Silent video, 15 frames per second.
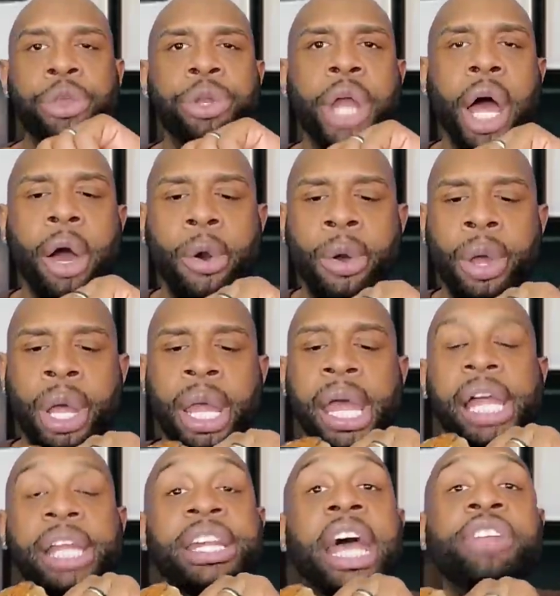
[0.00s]
You know,
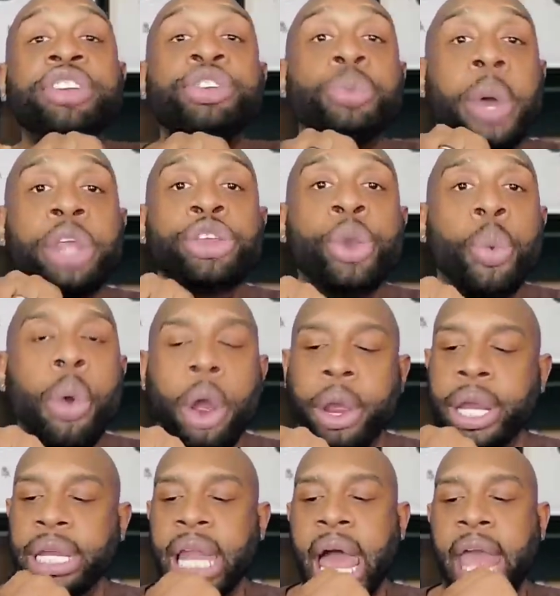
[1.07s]
that's just where you
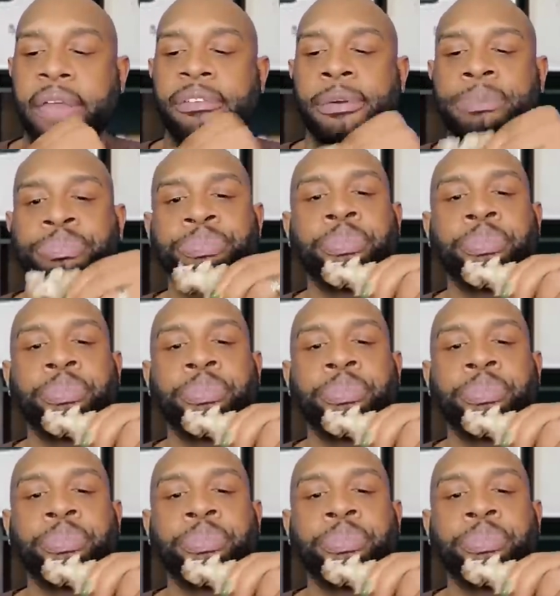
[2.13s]
were in life.